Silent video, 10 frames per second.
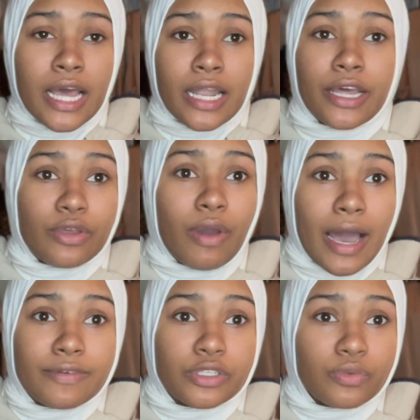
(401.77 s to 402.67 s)
Like you
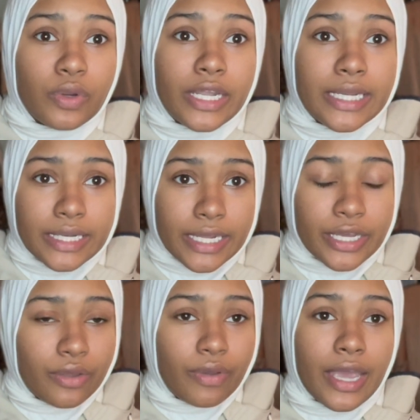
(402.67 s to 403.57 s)
have to really dig.
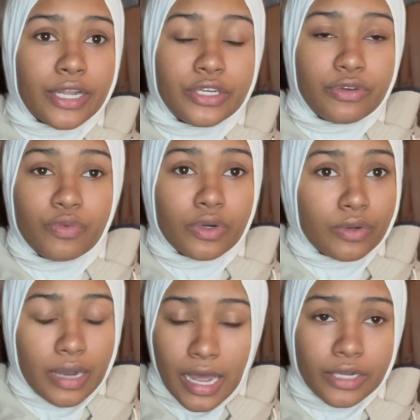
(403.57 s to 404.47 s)
You
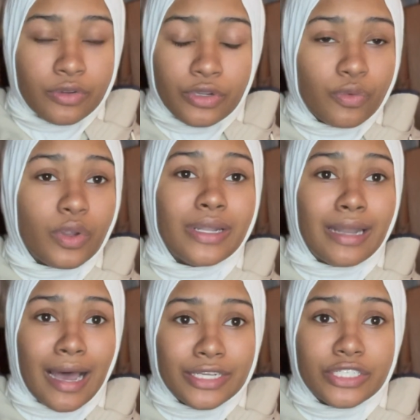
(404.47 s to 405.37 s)
will
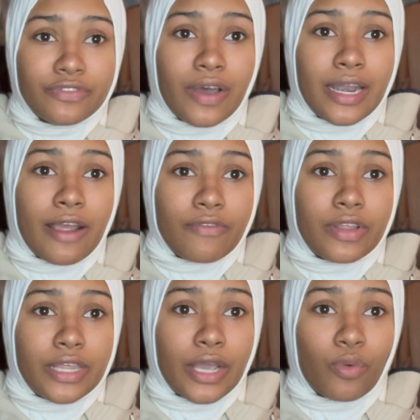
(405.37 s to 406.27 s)
not just find
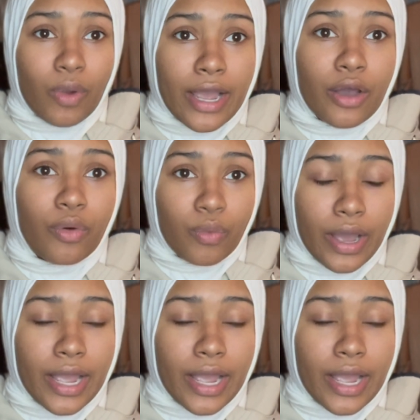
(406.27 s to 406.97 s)
everything right away.